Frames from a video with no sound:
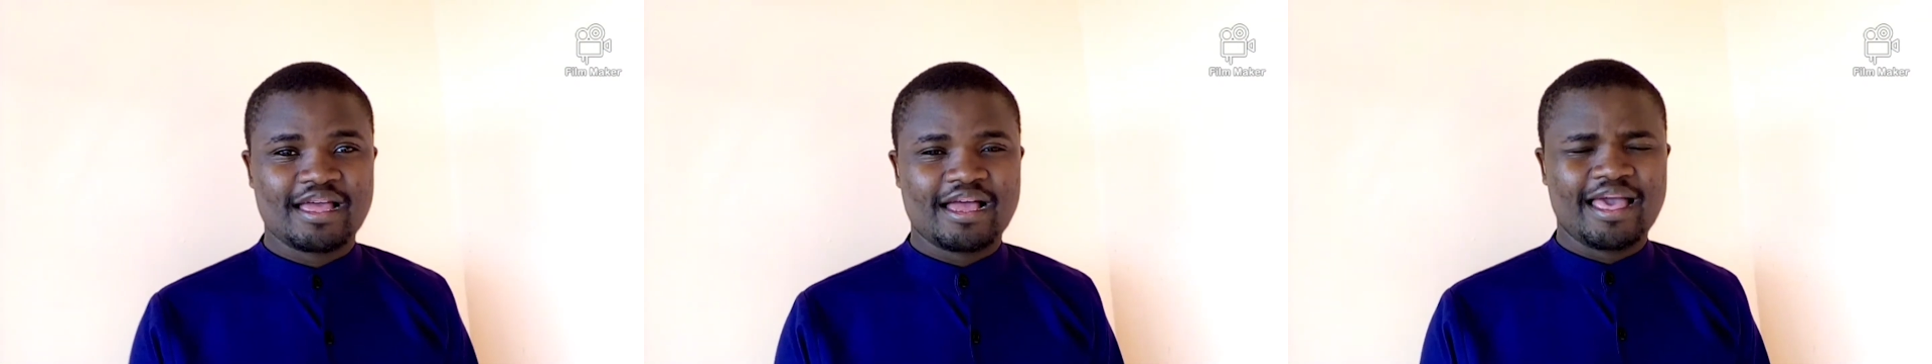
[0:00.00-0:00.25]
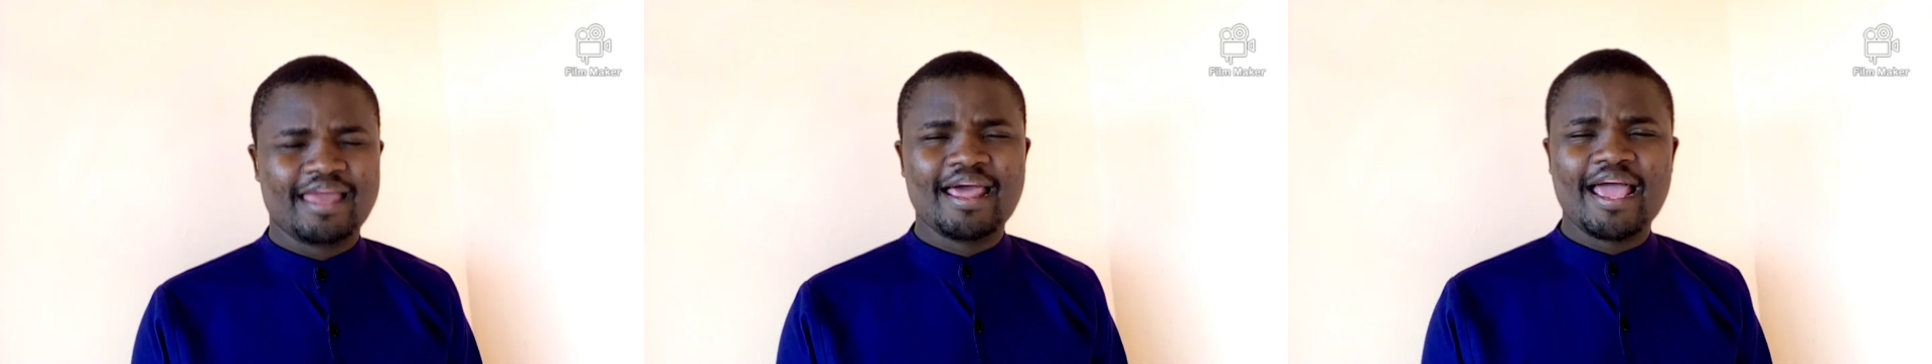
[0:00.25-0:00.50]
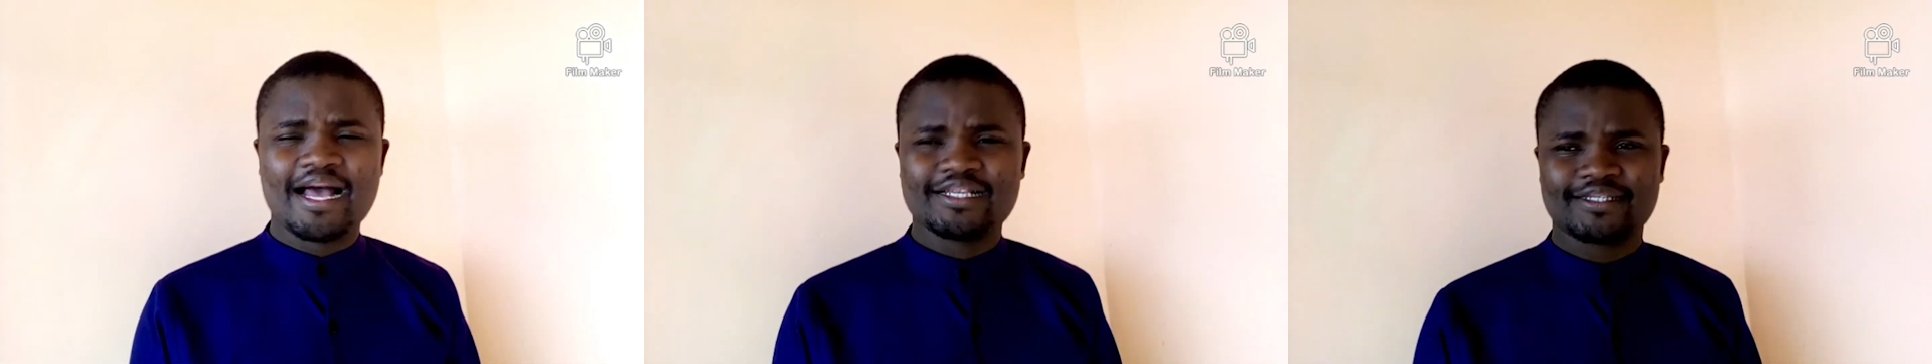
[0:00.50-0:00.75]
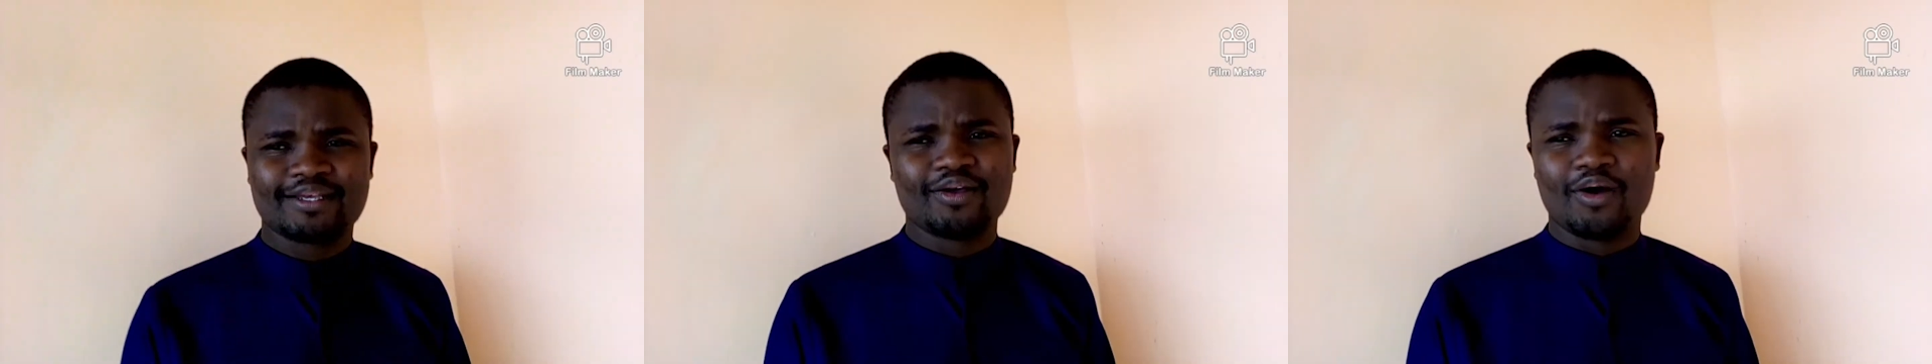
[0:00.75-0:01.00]
And I
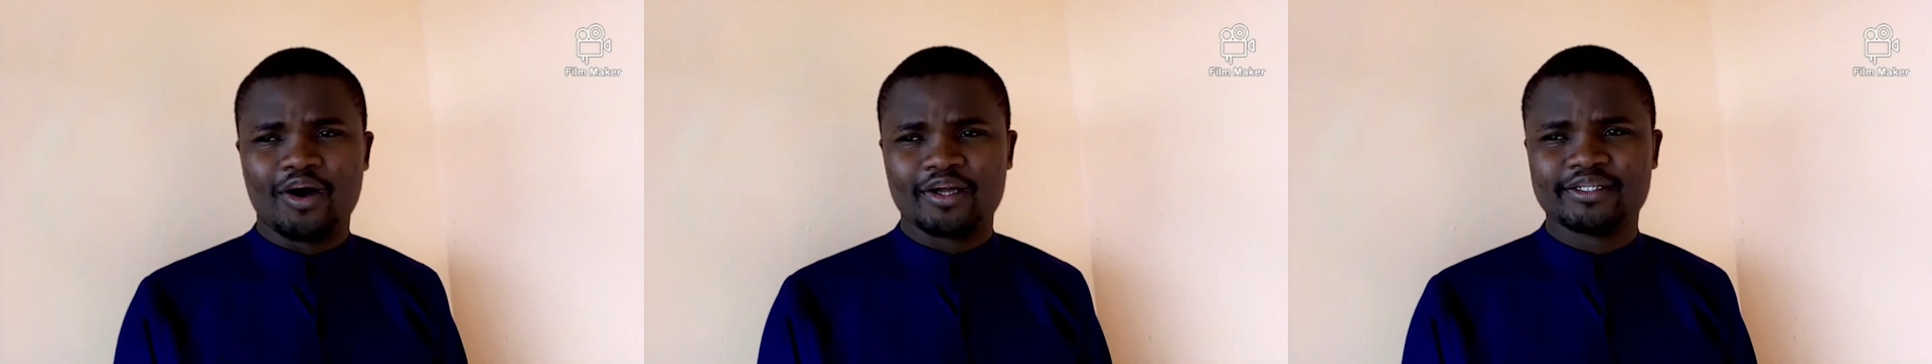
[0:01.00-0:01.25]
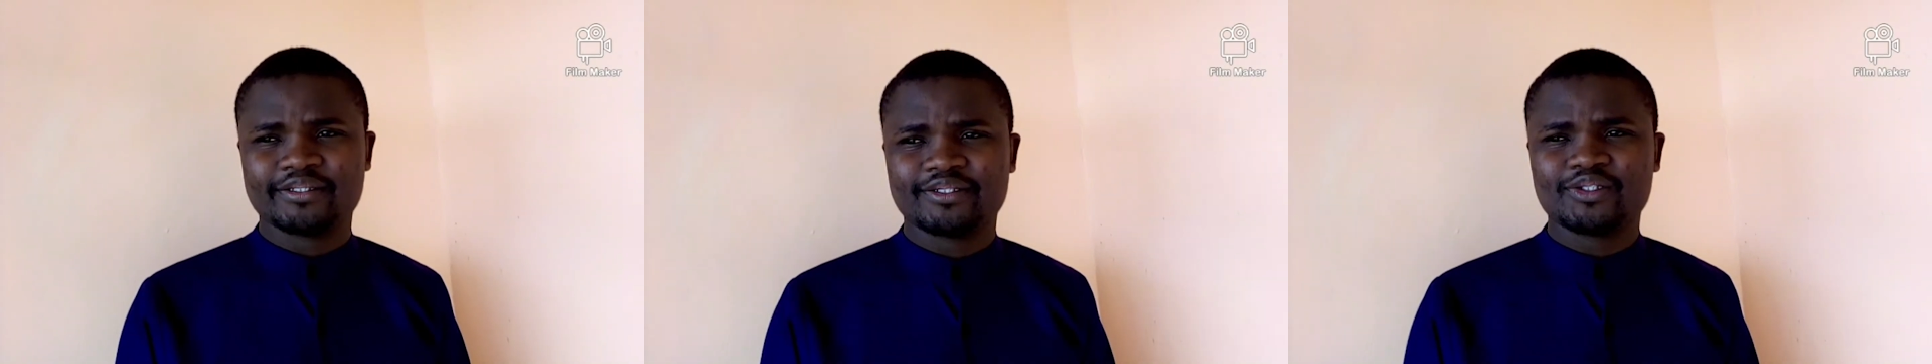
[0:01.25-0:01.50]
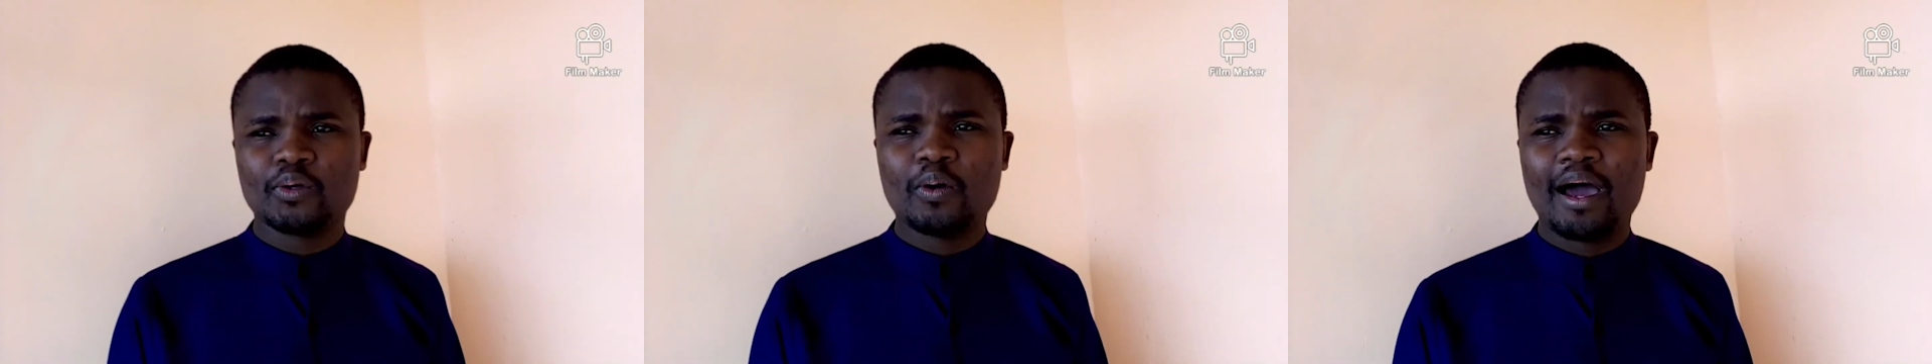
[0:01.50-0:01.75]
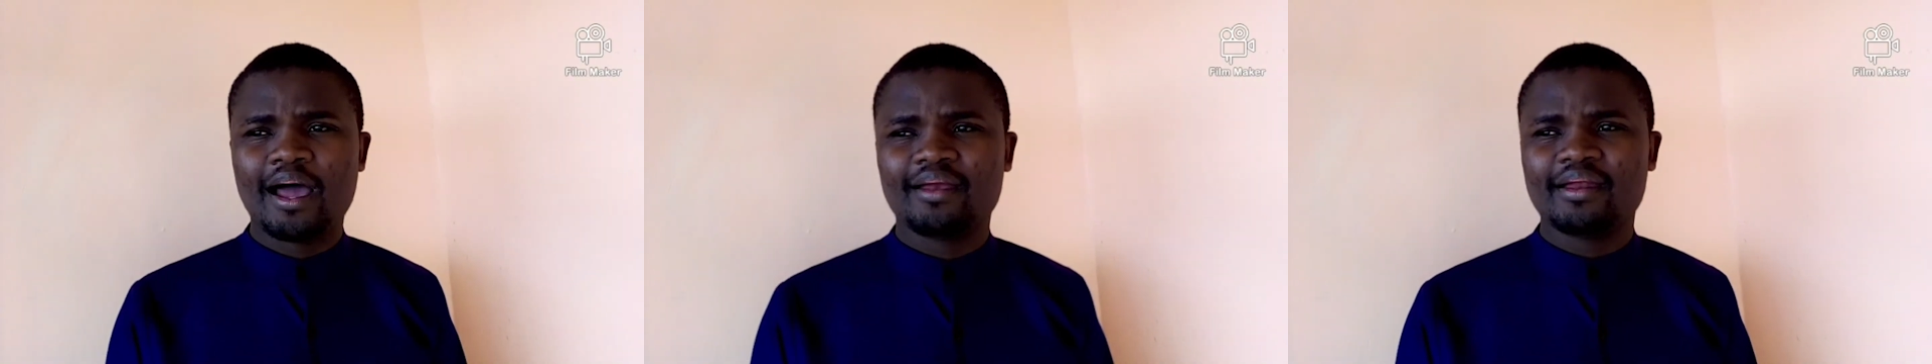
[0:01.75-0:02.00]
asked God,
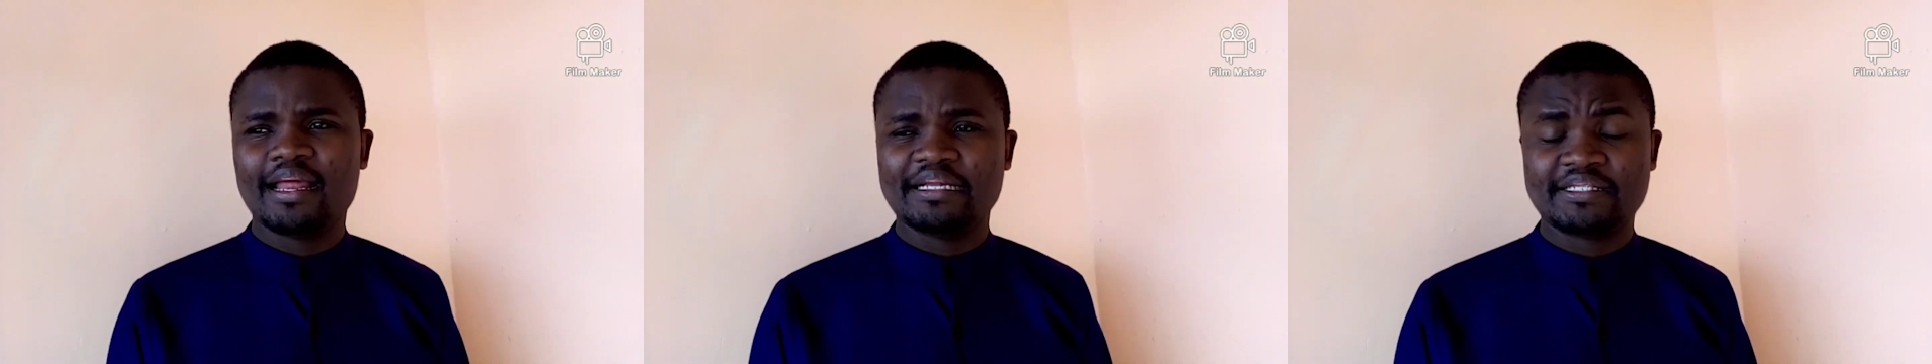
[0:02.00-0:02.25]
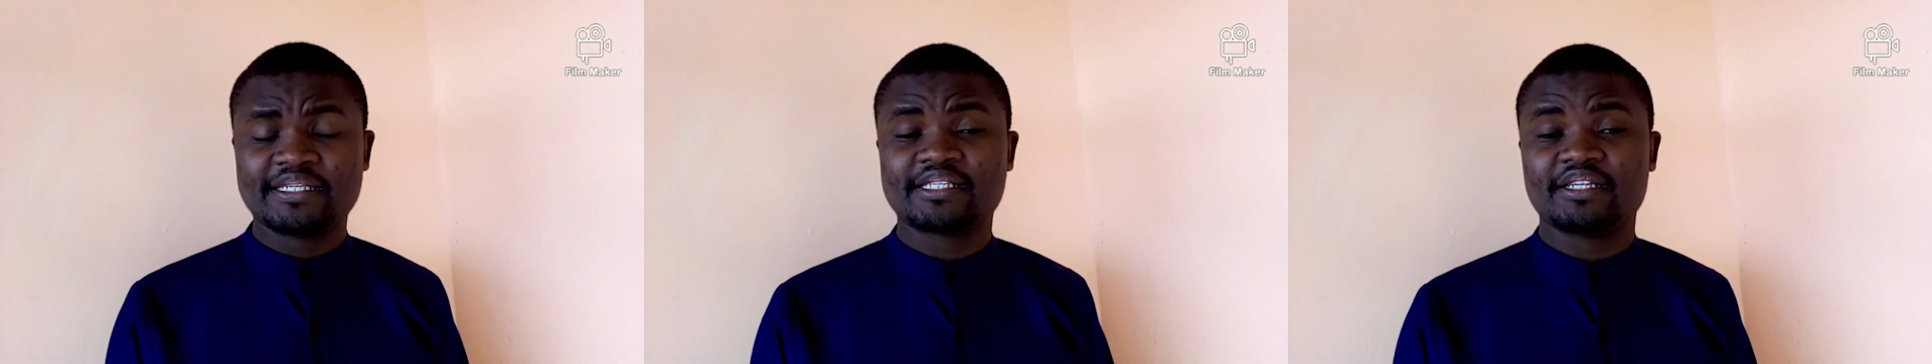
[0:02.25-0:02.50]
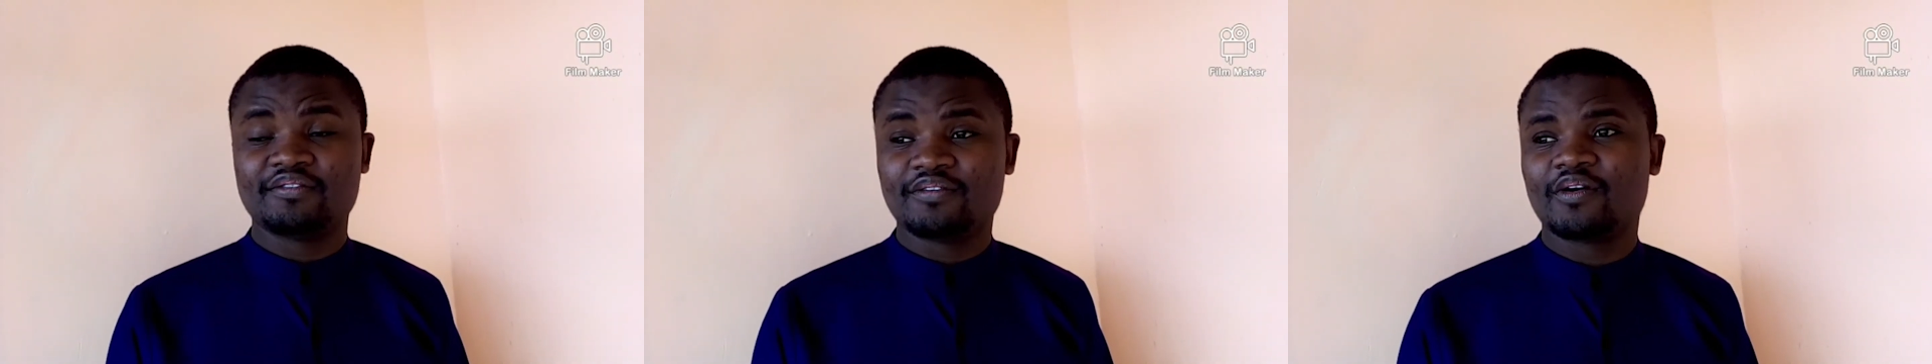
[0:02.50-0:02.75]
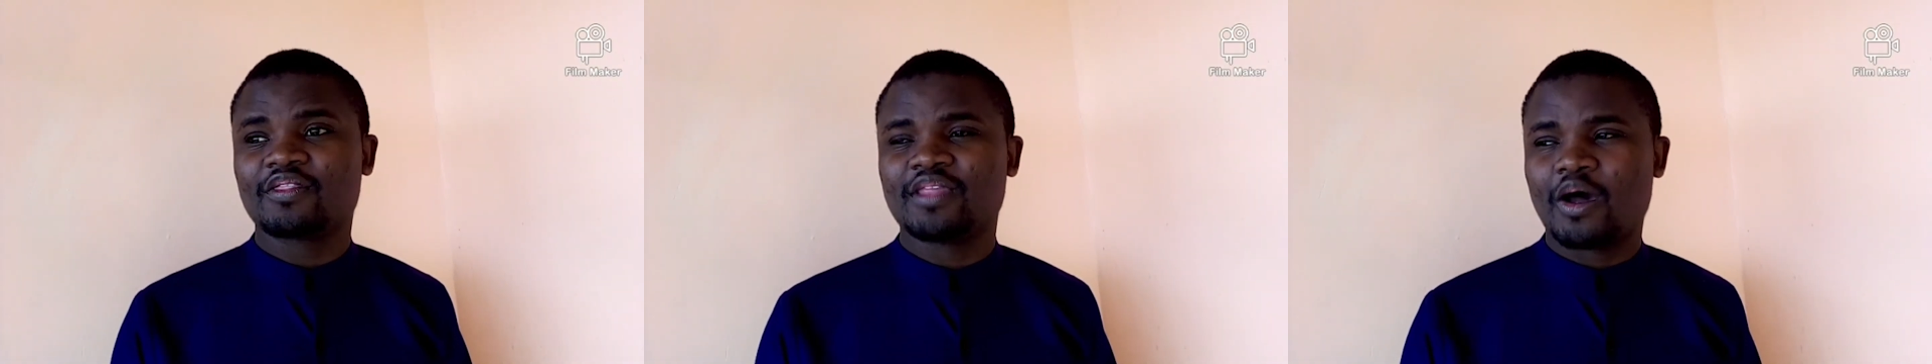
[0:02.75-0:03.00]

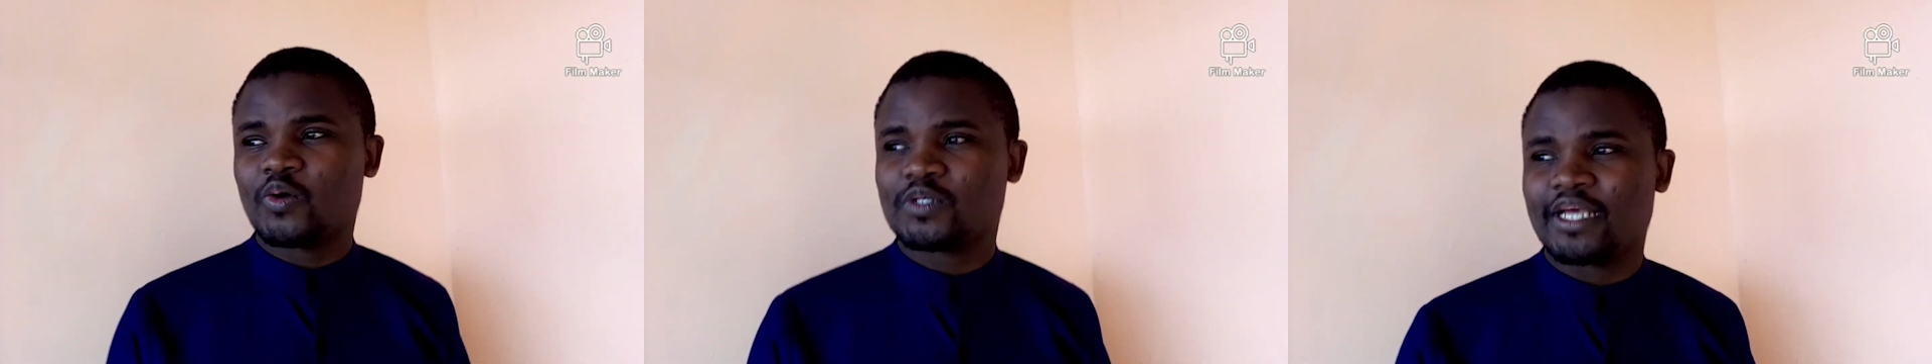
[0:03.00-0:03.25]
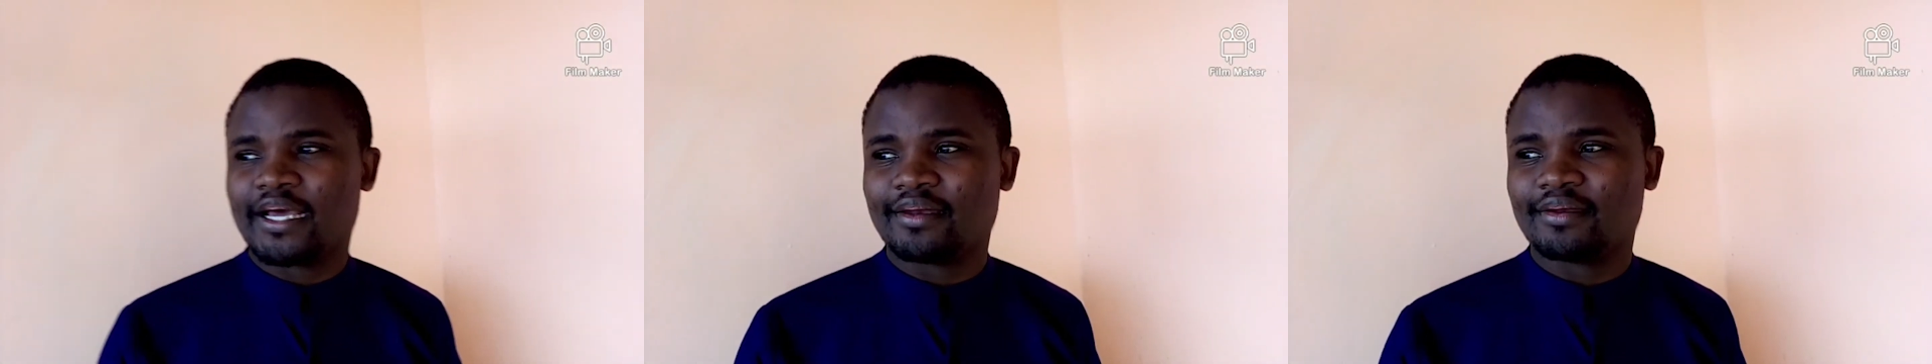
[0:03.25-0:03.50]
264,000,